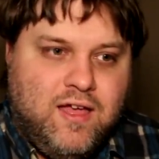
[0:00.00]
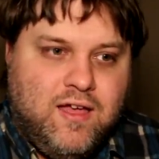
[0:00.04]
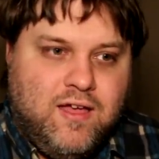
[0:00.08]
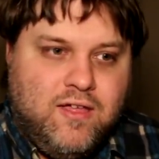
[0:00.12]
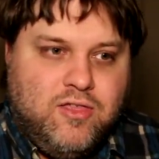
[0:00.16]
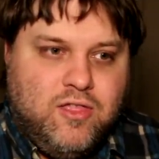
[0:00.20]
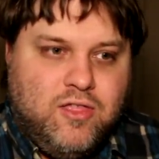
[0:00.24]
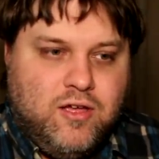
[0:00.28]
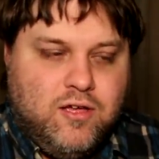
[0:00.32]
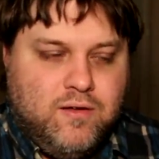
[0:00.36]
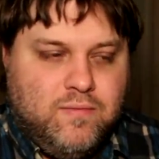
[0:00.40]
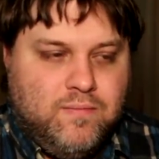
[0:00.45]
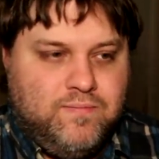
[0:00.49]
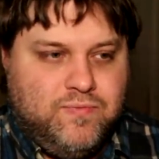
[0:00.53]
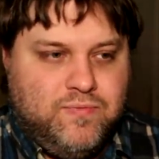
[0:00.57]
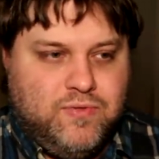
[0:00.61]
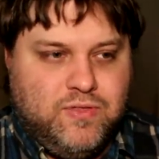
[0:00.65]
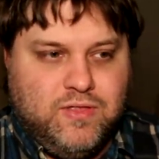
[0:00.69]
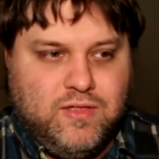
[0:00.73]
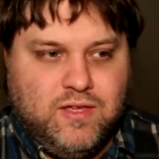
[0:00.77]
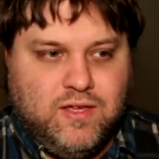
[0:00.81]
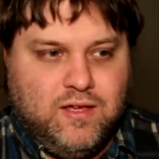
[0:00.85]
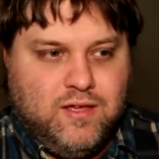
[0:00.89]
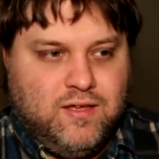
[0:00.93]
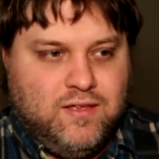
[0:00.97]
the
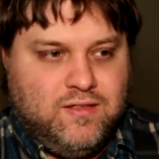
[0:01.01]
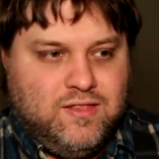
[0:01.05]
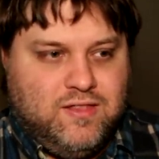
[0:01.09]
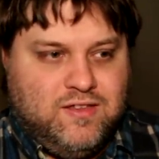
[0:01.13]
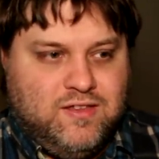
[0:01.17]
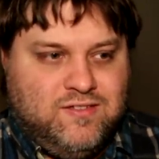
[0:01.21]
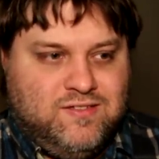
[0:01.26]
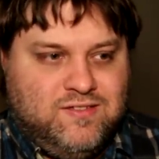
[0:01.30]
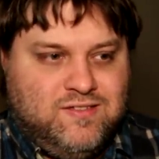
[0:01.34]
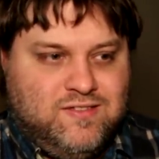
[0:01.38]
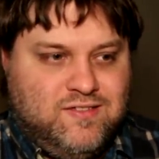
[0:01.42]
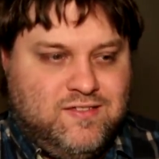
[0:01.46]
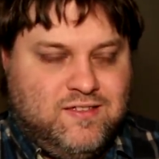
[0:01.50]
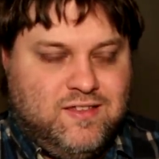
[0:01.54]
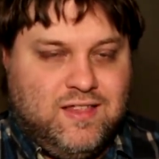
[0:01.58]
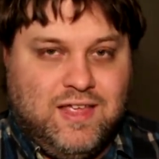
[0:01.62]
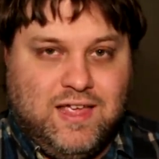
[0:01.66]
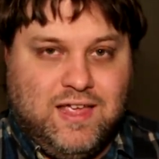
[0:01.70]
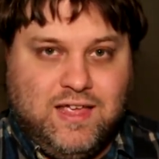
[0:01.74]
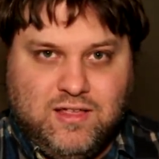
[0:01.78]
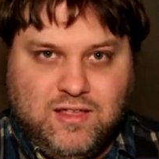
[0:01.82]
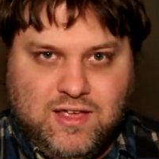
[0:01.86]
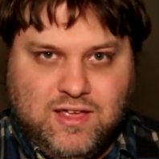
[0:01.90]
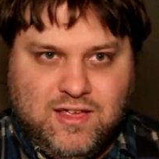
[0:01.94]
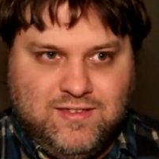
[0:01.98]
the the system,
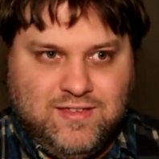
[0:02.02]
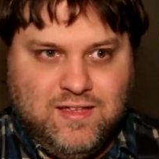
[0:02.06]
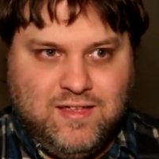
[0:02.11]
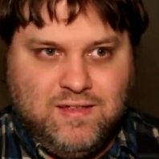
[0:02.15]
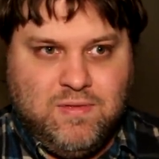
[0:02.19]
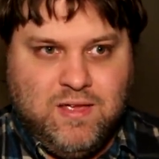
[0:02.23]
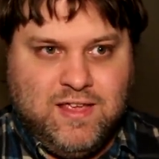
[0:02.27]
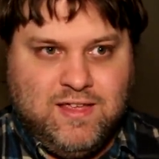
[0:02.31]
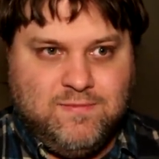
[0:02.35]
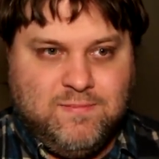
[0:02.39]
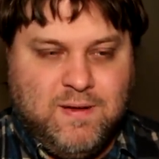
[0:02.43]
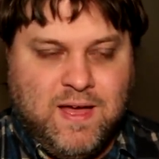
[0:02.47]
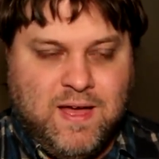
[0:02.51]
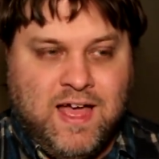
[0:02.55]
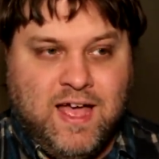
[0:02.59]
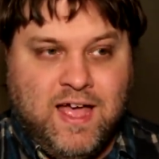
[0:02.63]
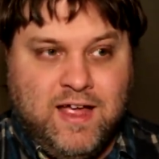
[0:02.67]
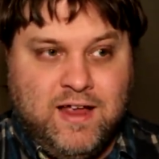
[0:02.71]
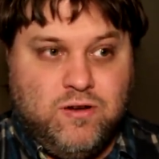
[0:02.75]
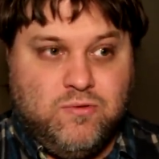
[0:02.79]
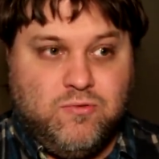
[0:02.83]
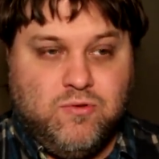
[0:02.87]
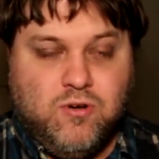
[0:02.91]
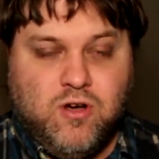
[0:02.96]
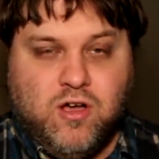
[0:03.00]
like, he's in, he's
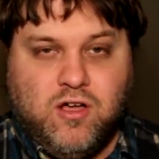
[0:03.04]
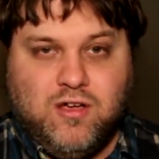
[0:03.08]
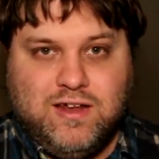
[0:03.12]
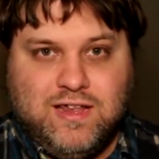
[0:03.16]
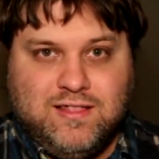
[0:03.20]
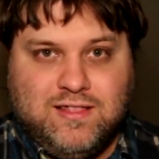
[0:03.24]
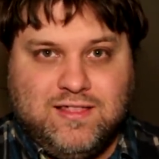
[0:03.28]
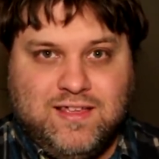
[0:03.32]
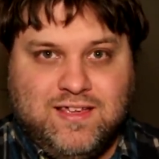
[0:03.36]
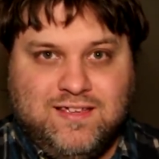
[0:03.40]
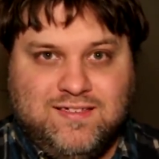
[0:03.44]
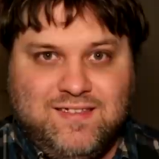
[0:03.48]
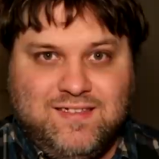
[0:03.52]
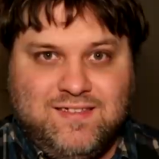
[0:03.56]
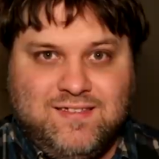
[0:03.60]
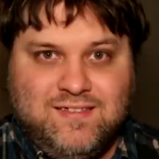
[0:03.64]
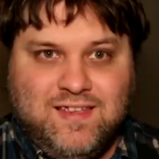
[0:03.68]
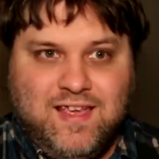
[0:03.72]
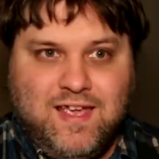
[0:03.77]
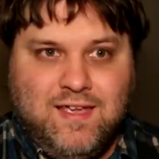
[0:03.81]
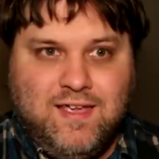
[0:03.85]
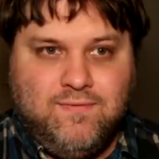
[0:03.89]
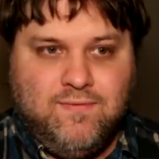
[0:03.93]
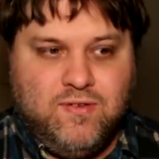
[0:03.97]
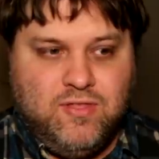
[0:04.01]
behind a wall and he thinks he's
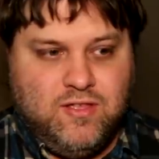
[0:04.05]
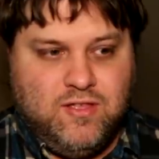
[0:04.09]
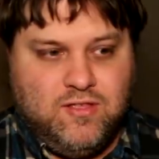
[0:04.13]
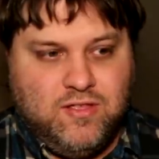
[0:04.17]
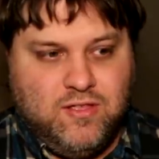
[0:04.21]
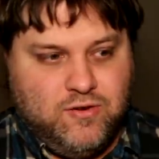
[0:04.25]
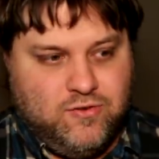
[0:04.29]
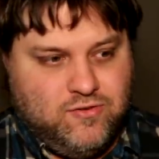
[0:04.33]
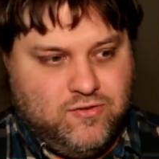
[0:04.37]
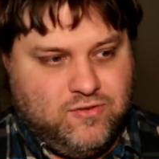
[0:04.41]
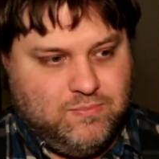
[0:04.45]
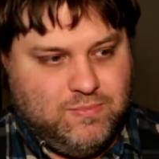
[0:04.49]
safe, and then there's,